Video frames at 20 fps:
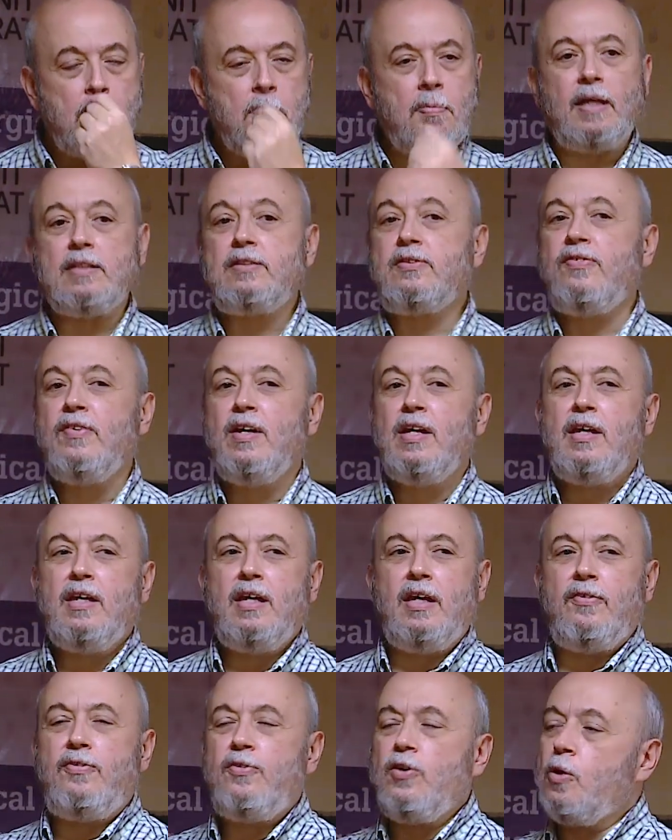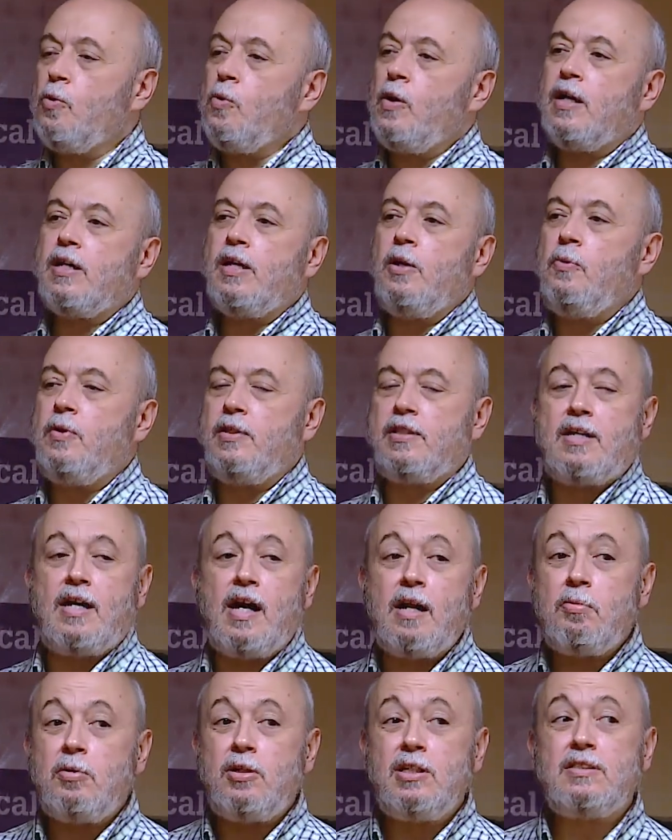But if you are working with
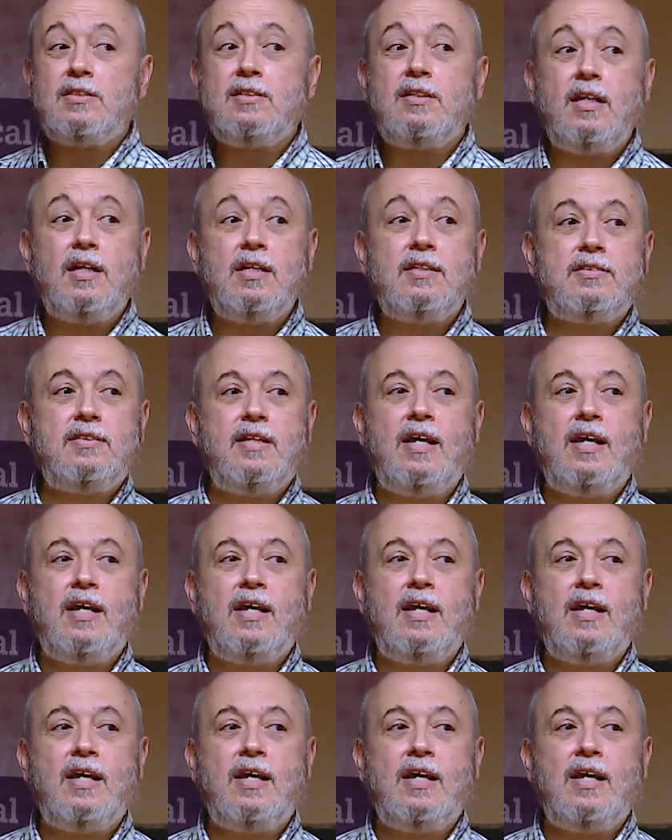carbon steels,